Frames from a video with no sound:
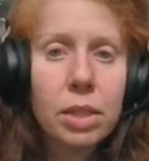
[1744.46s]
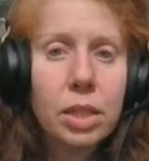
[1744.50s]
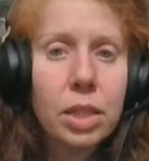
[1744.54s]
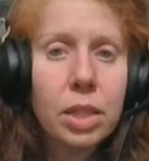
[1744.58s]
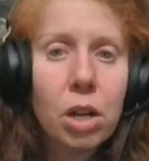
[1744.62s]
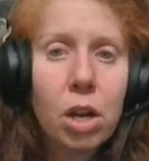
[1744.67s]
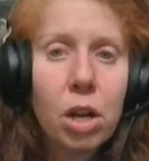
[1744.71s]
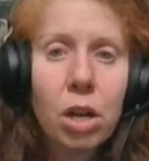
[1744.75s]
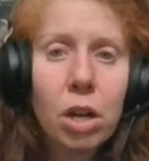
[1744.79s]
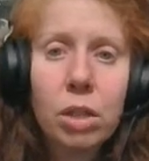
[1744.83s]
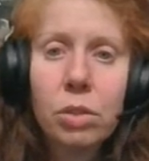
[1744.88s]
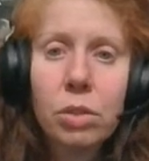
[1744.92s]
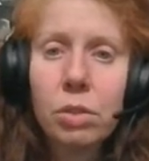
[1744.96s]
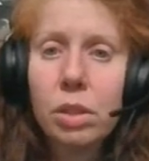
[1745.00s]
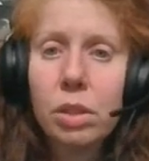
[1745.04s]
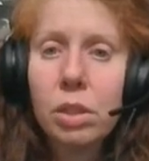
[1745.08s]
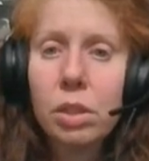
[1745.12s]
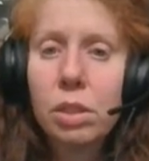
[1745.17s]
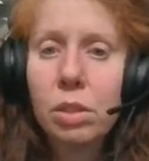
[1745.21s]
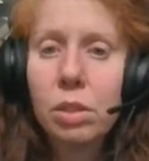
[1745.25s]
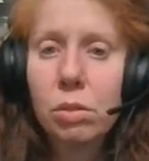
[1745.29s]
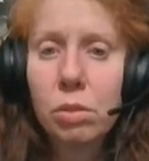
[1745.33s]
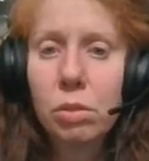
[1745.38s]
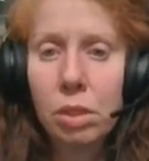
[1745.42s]

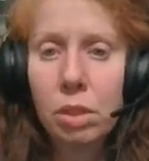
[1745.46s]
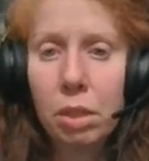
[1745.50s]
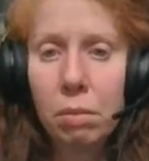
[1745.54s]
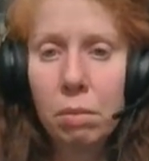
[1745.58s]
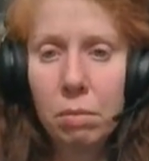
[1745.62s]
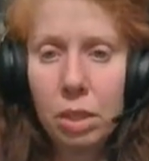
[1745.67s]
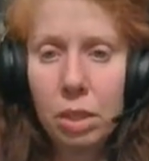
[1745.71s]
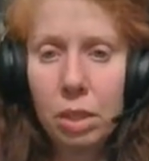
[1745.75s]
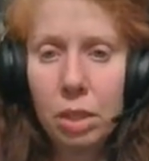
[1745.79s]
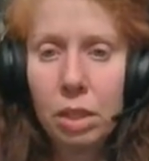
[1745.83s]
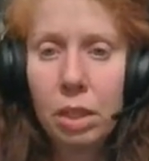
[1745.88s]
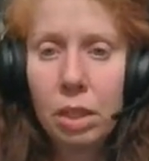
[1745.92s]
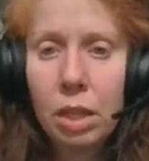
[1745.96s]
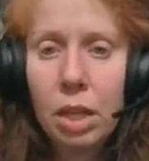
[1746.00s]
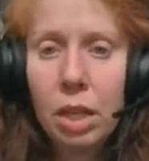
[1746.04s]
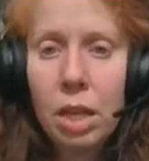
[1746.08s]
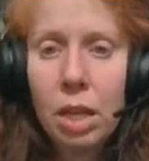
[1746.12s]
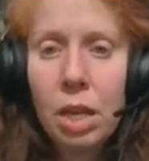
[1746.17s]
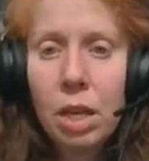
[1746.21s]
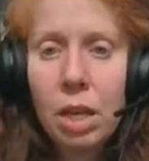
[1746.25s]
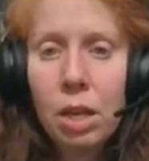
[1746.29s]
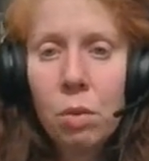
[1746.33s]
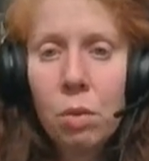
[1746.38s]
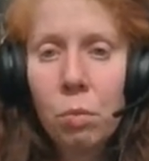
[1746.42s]
hundreds or something
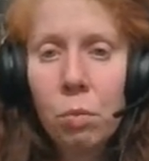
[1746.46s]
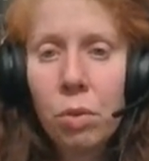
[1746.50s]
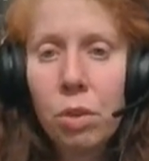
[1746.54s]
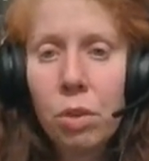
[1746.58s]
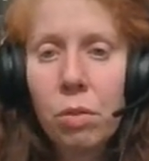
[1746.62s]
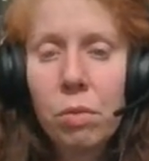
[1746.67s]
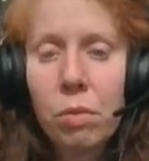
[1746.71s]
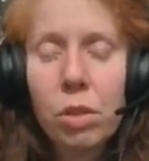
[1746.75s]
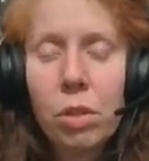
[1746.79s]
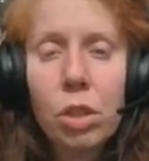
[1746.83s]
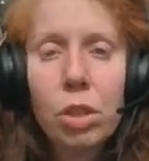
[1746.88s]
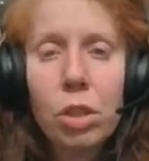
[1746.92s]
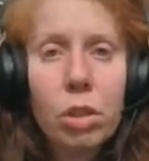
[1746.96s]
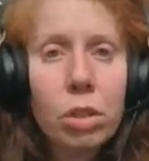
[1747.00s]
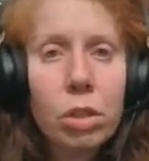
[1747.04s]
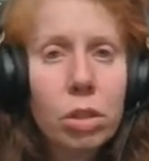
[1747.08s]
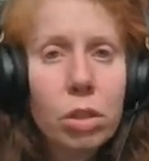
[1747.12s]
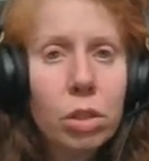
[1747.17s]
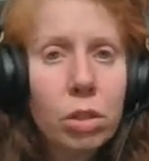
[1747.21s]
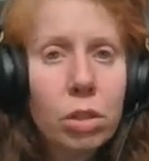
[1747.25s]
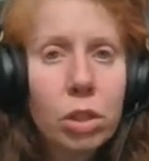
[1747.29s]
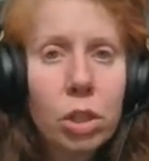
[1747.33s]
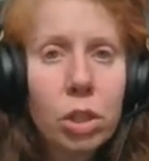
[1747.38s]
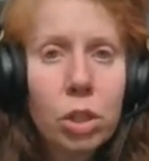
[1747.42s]
with a
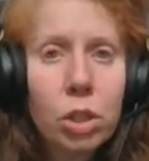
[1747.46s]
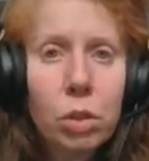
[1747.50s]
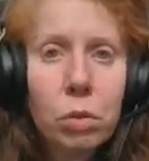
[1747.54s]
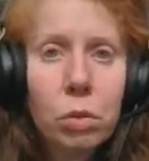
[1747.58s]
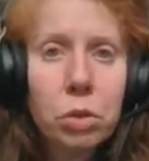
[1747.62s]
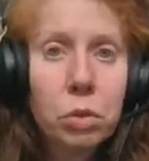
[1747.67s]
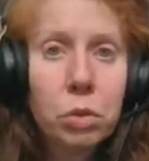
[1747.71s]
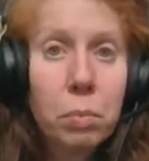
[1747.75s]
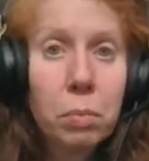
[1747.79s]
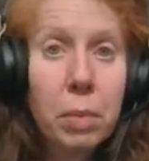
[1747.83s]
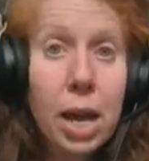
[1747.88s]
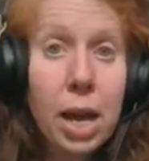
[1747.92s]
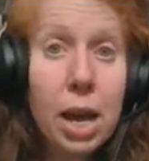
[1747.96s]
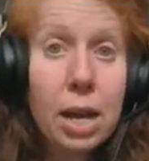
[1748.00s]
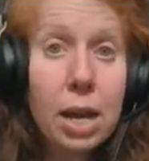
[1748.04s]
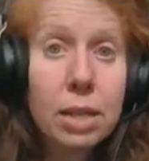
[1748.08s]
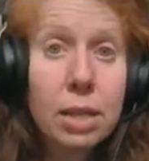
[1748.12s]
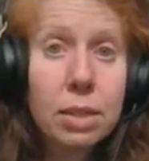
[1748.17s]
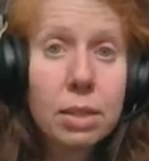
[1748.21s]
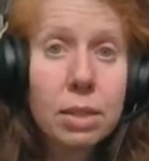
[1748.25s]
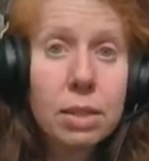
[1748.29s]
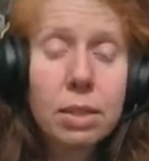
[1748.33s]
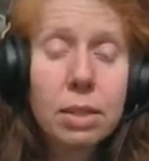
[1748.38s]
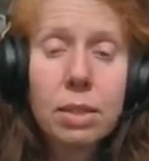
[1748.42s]
huge
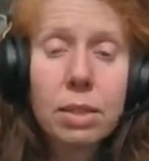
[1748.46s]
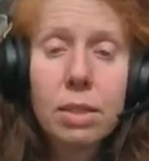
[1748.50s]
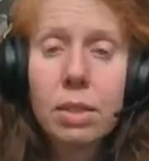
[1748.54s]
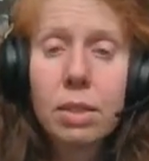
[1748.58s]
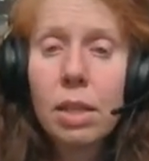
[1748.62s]
mast.